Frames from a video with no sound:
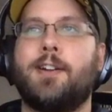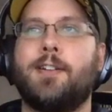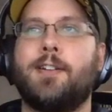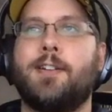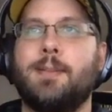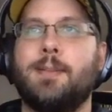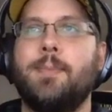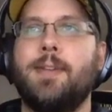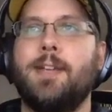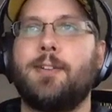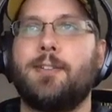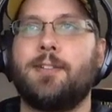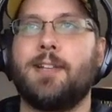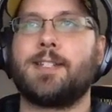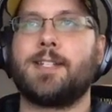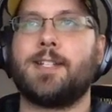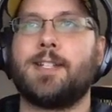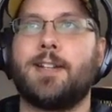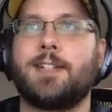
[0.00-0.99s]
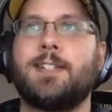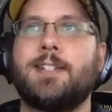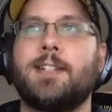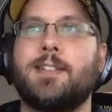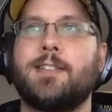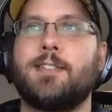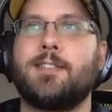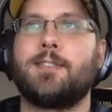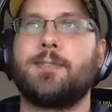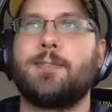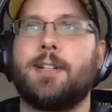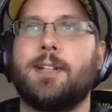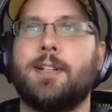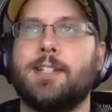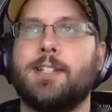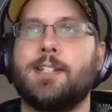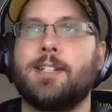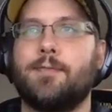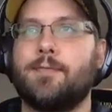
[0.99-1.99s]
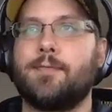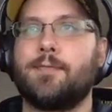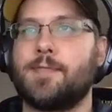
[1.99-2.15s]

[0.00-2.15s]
to me are less interesting than the tooling itself.